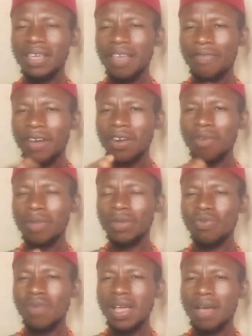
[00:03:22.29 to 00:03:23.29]

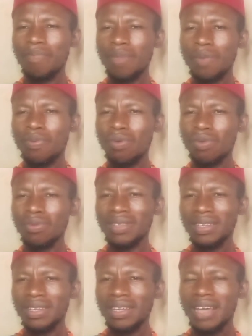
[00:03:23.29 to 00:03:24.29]
Environment where people
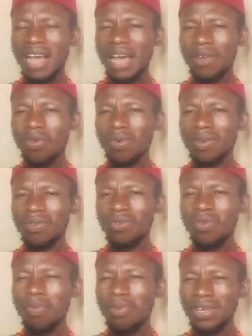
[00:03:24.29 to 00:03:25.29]
are
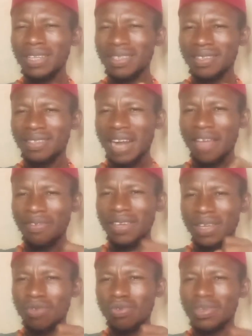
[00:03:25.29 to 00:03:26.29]
nobody is driving
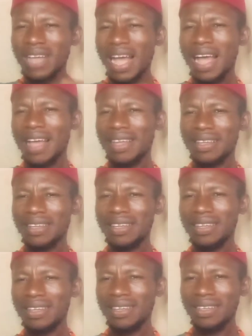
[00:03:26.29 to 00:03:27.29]
a good car,
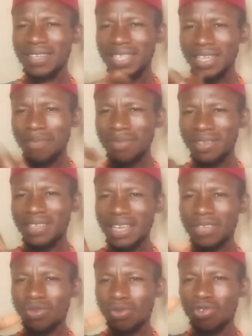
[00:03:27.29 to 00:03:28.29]
it means there
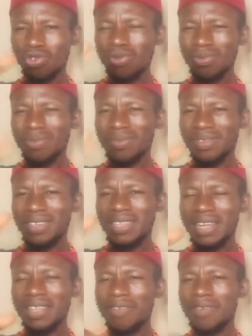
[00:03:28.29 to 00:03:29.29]
is UChU in
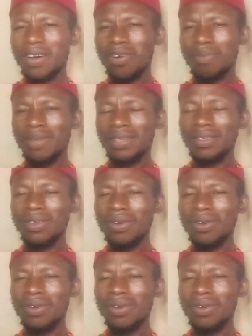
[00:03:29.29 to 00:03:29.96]
that environment.